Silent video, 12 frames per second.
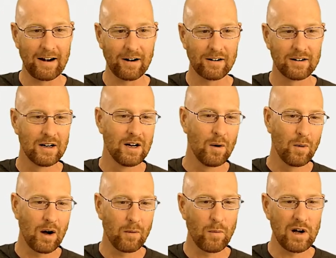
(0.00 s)
error.
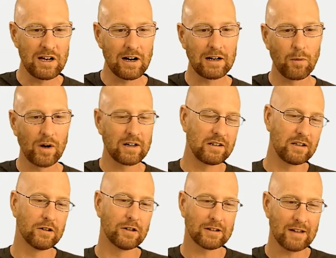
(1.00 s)
Well, what you're gonna wanna
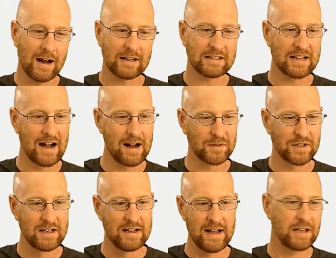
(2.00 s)
do a lot of times
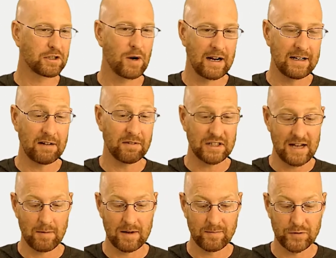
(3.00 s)
is create an if
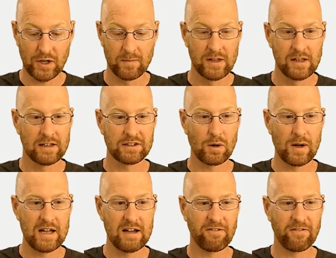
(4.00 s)
statement. So let's go
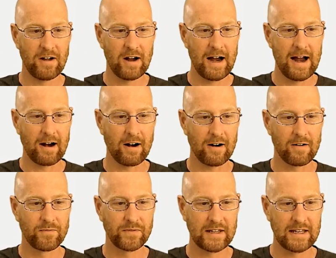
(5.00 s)
if
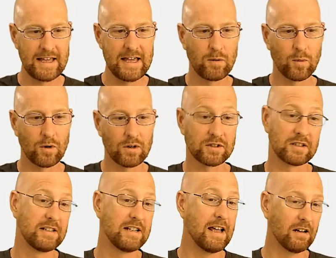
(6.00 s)
error
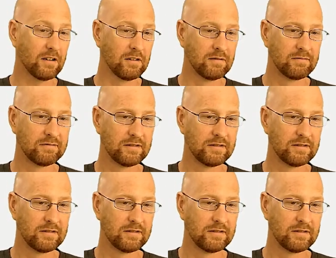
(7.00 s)
equals nil,